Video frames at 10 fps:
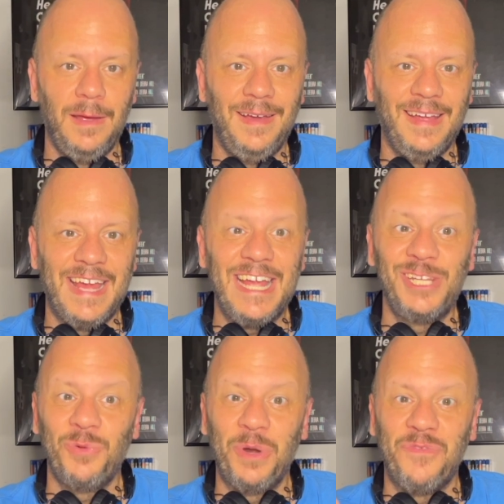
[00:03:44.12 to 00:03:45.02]
And
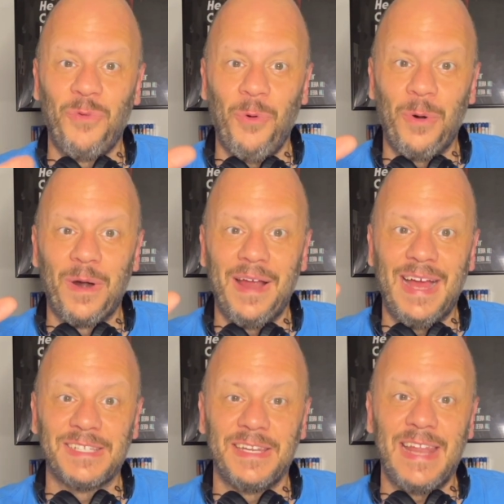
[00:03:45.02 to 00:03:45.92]
A24
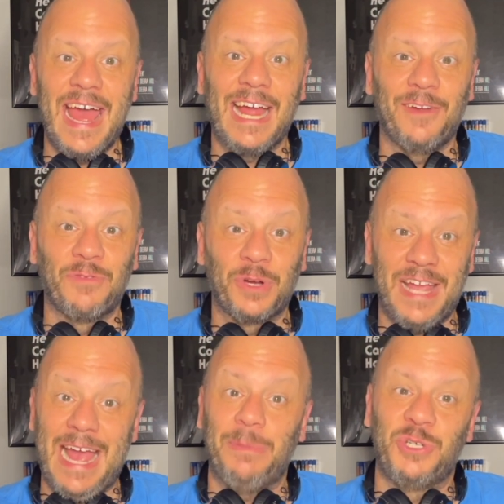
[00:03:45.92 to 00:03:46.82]
has a knack for
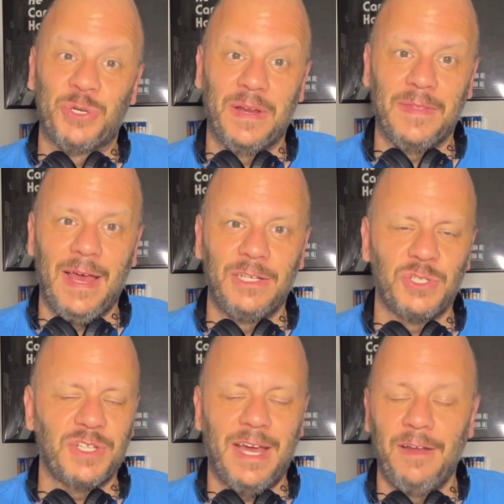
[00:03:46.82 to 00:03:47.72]
capturing that
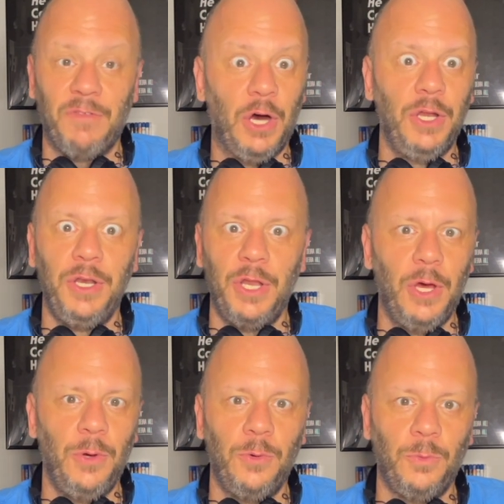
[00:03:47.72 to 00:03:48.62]
just kind of
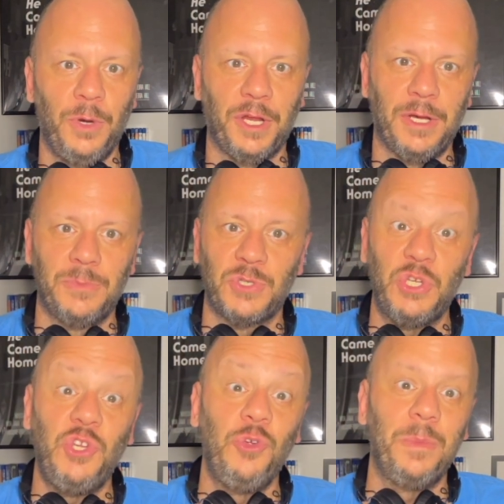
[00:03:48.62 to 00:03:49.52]
unknown when it comes to
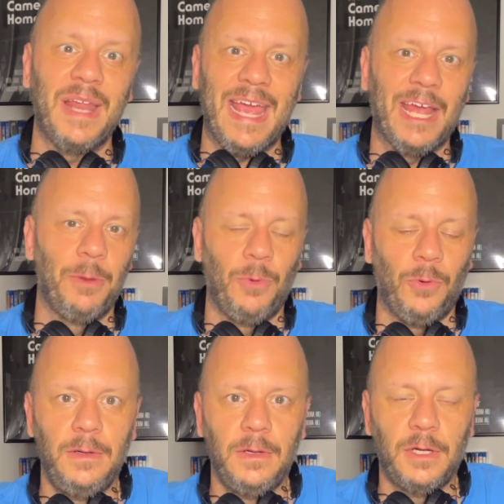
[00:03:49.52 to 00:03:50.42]
human
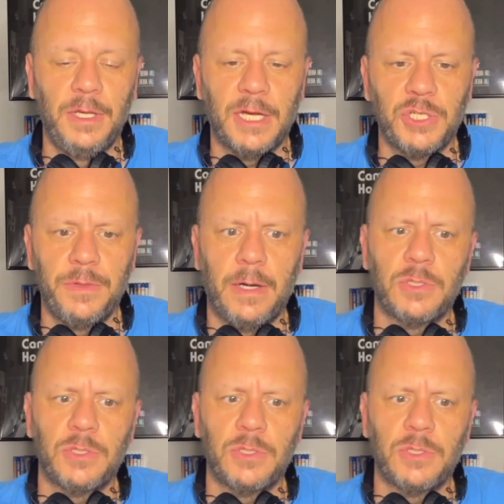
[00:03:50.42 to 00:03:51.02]
animal connection there.